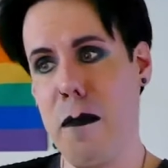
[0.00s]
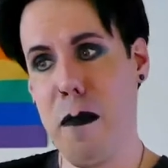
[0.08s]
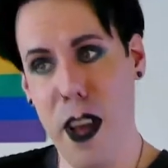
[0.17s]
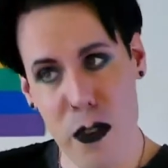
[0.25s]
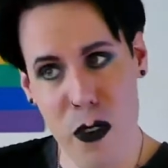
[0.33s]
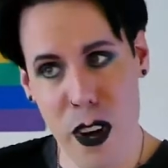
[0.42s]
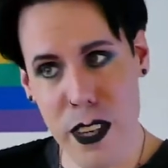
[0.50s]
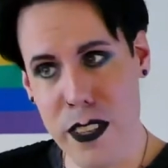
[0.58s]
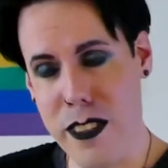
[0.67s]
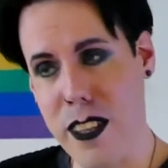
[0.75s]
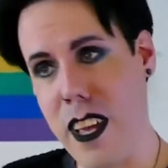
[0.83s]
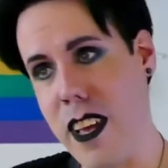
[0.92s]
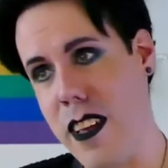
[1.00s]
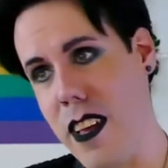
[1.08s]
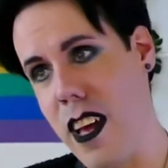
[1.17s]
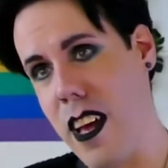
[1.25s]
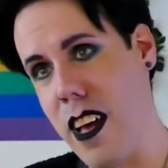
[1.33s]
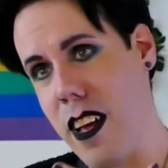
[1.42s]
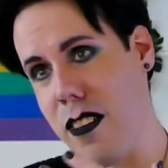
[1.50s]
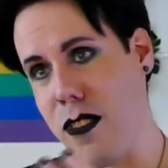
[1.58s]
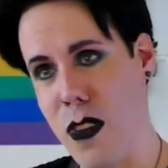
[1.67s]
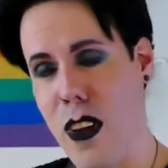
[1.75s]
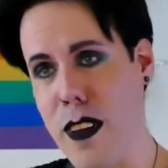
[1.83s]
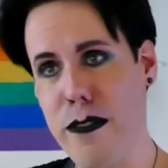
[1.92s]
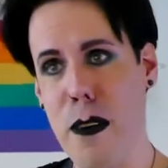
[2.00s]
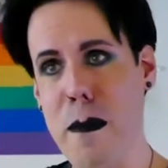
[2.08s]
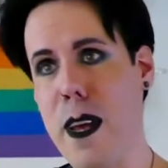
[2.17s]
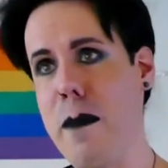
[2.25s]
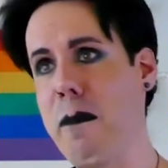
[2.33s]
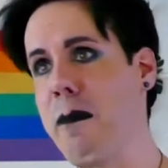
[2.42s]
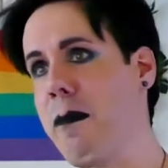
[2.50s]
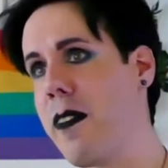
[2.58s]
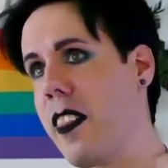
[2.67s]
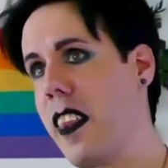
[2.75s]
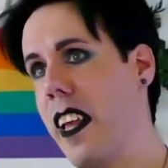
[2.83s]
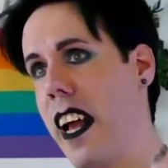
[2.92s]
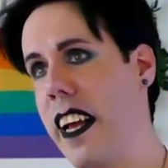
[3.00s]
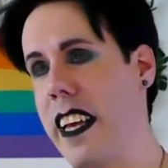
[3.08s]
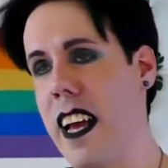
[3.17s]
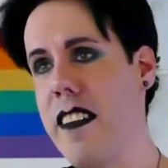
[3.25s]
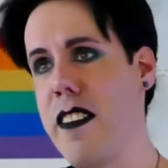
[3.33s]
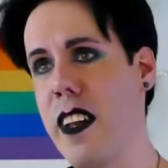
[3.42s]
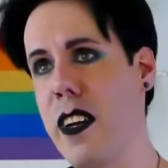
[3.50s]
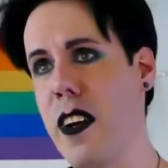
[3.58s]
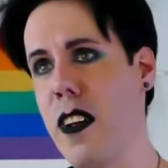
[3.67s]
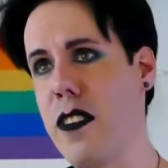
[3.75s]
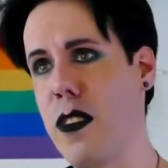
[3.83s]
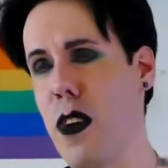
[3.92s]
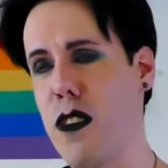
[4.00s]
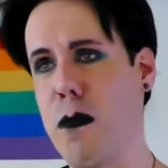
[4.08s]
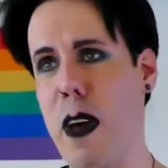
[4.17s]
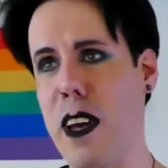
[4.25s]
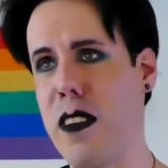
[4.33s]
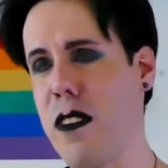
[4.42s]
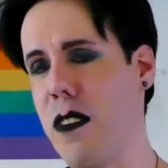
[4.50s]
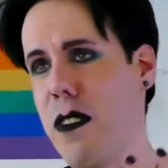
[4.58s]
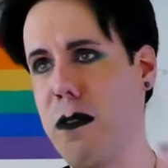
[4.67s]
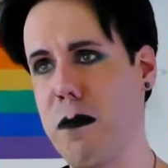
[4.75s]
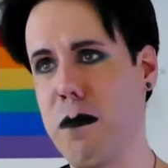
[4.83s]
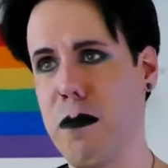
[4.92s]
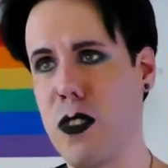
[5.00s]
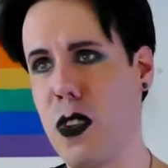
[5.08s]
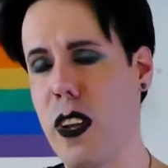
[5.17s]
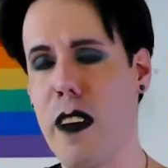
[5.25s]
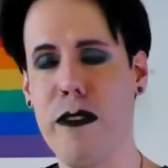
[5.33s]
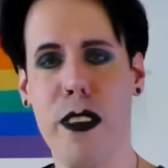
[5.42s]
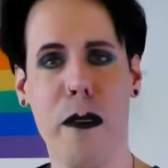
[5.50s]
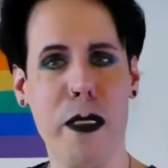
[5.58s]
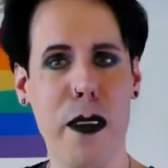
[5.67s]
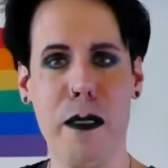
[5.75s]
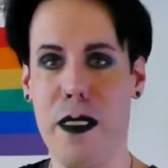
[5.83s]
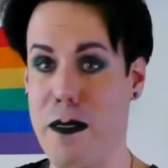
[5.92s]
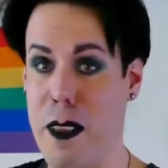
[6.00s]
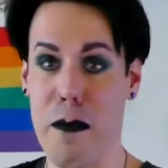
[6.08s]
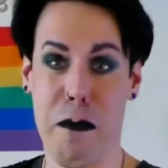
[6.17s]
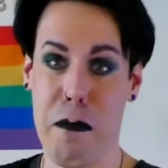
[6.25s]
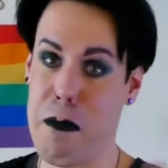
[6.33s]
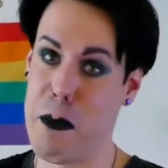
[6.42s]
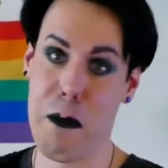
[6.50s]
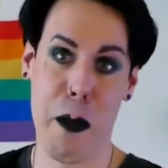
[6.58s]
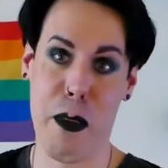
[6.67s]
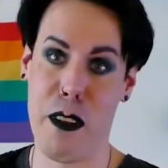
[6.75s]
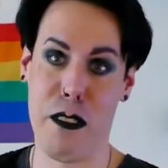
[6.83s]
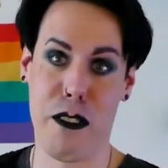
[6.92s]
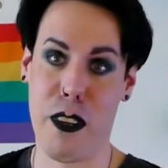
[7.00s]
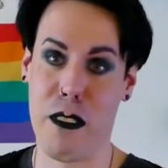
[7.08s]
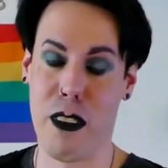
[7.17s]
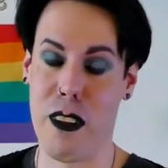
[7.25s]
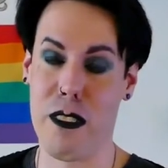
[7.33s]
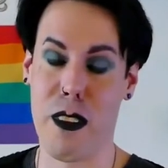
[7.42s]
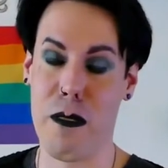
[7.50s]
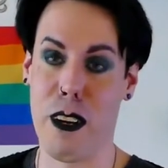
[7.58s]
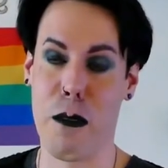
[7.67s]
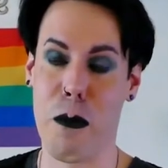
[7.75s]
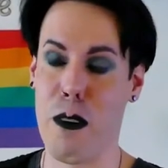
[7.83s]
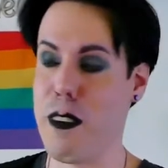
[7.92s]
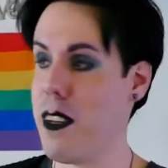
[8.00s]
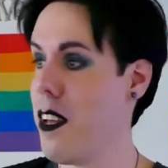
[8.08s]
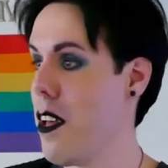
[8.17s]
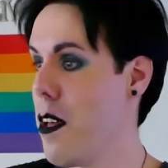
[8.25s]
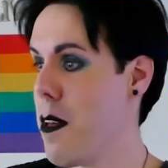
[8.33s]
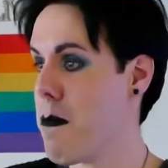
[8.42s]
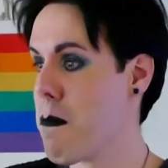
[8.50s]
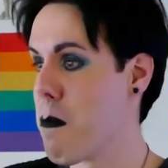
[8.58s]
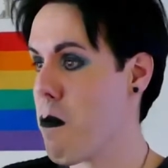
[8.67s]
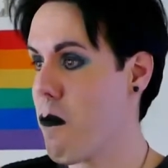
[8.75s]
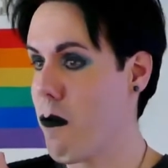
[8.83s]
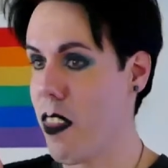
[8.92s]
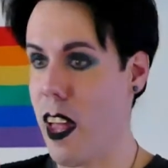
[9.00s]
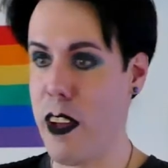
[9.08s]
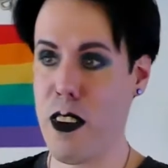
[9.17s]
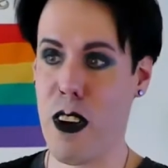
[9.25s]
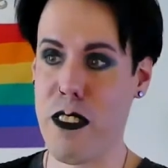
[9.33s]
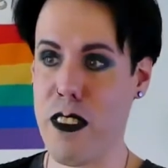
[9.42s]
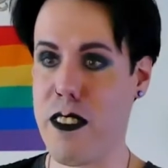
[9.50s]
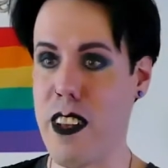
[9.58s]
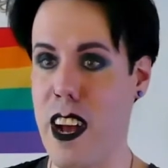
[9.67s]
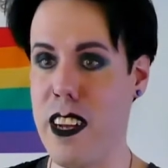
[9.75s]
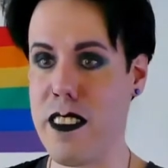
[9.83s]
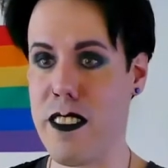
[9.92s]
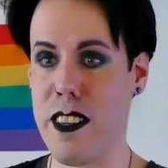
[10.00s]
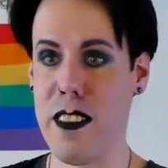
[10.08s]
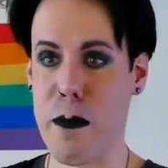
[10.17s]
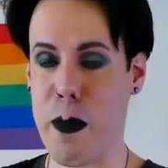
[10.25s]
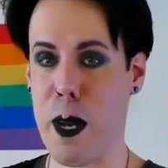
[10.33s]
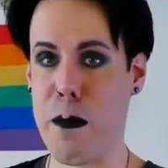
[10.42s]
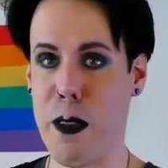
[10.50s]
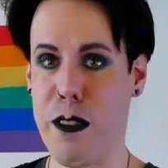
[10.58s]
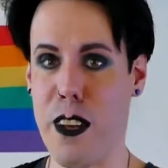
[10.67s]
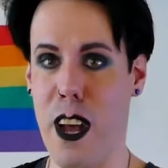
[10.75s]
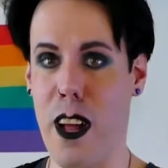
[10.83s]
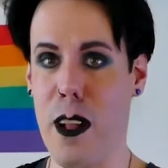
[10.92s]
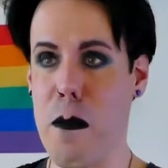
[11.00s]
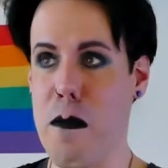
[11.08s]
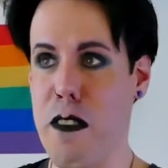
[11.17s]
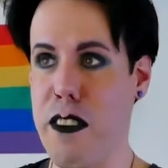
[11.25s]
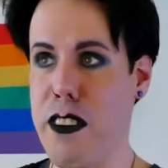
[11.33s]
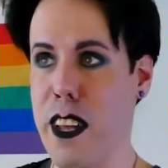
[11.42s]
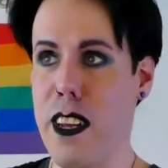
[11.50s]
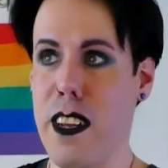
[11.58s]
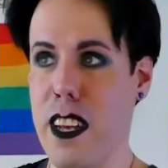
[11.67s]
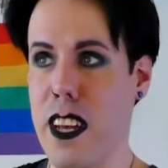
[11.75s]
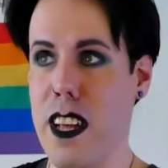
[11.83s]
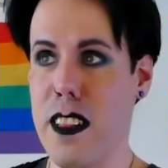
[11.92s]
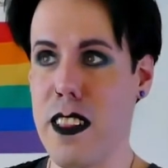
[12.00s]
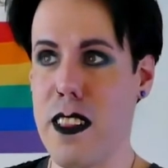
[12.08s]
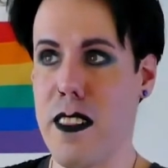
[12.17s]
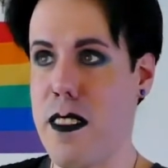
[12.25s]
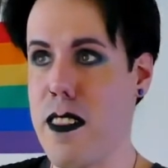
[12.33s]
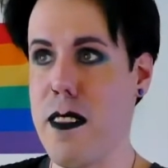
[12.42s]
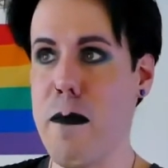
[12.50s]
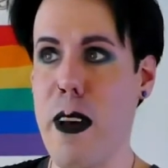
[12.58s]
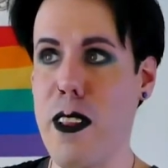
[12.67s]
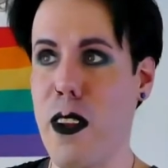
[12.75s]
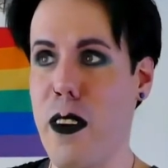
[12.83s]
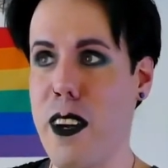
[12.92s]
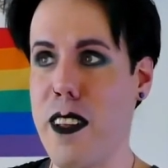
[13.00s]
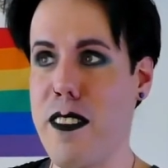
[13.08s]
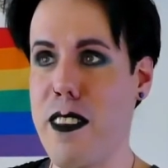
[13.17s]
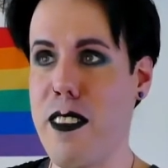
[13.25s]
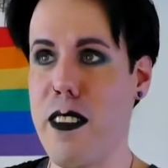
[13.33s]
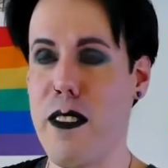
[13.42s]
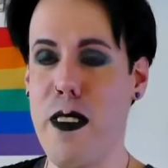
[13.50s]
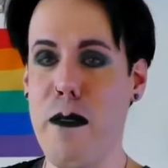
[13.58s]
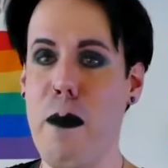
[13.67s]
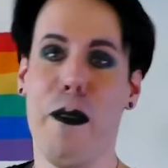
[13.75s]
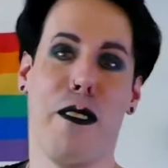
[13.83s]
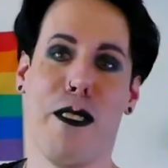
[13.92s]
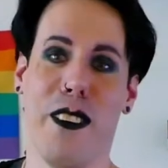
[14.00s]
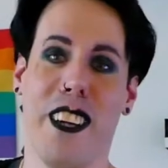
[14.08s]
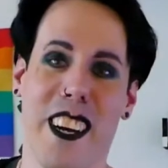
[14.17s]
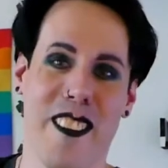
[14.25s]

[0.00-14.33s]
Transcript: It worked, sort of for me. Again, Cheetah Girl goes back to sort of something, but maybe in the sequel or some other movie. It goes inside, sees Pedro Pascal wishing Mandalorian Season 3 will be sooner.